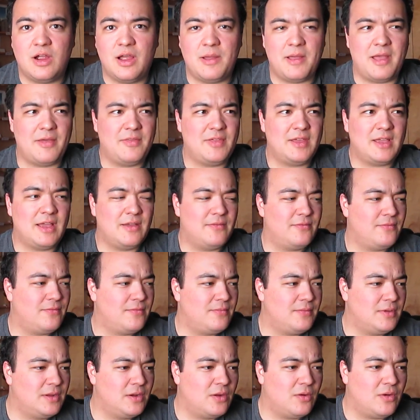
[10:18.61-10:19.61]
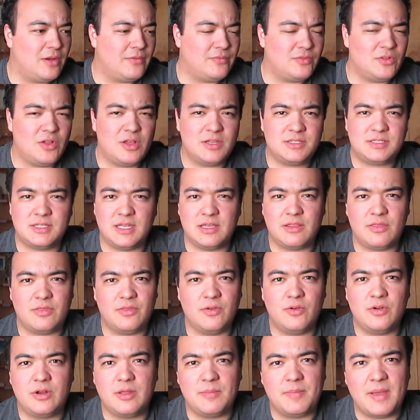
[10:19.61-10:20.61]
I think I've lost like
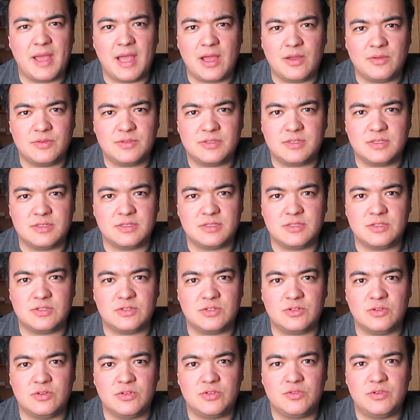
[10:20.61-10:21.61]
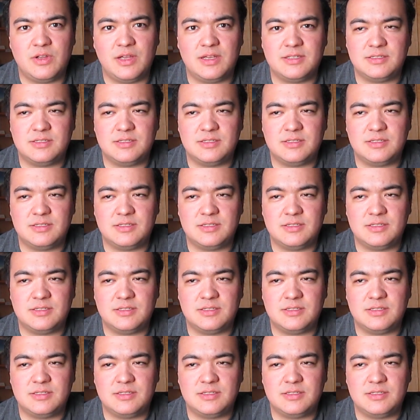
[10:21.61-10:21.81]
30 pounds since the surgery,